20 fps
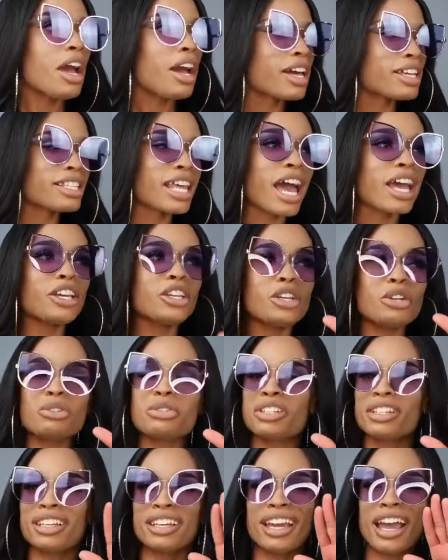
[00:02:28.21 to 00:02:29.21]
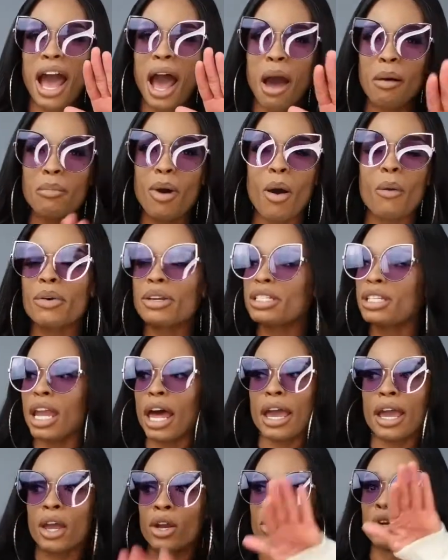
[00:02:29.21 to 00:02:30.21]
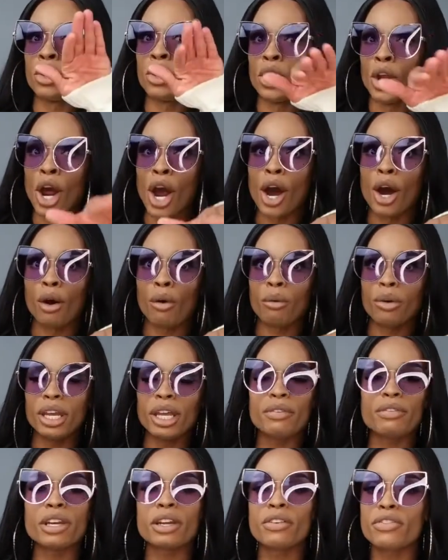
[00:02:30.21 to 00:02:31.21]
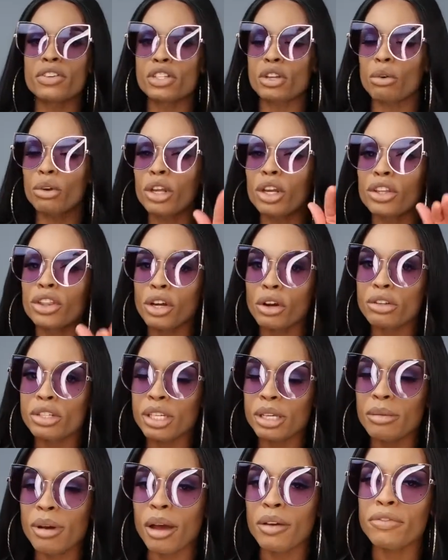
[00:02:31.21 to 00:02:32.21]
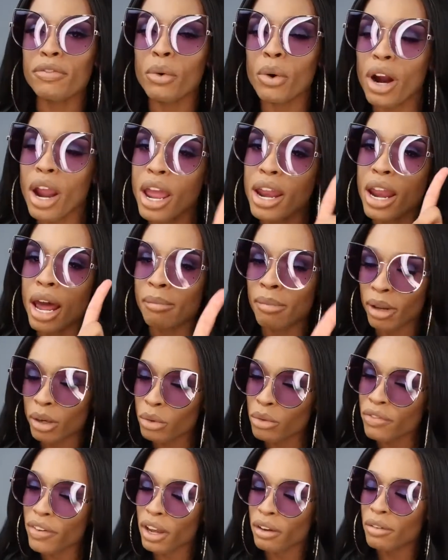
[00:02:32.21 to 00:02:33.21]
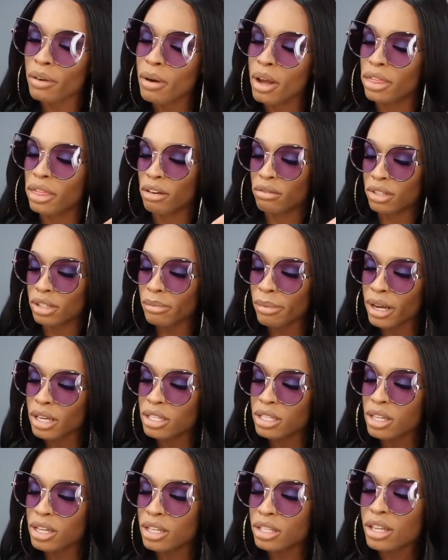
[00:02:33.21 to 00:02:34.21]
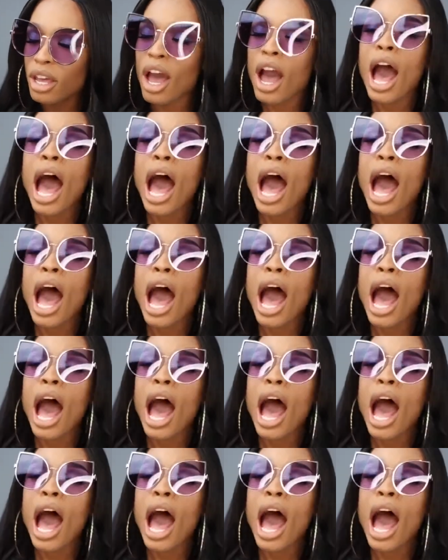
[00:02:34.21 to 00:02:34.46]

Cause that usually, I'm always like, no. Even if it's only a 13x4 and not my new favorite, a 13x6,